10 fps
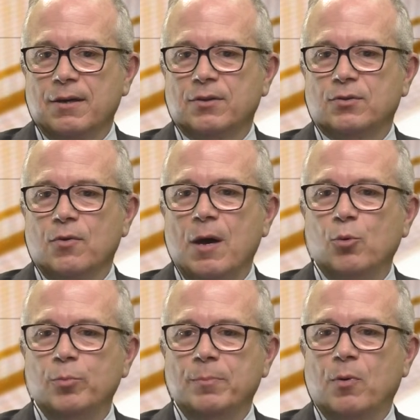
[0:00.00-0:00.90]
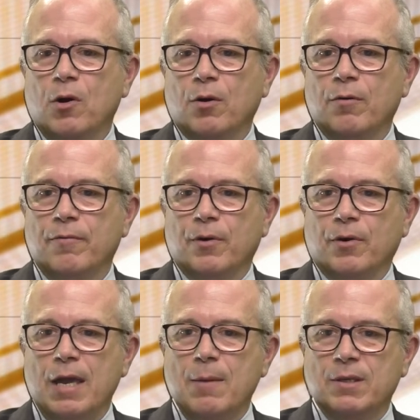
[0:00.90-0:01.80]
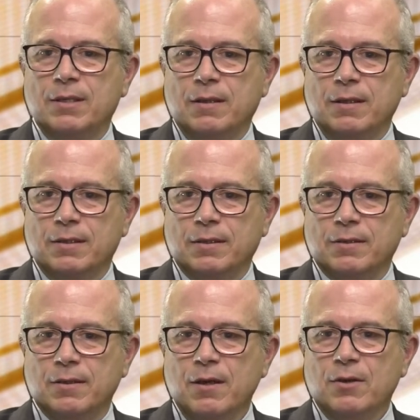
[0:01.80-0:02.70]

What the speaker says: So that will be part of their MSc thesis.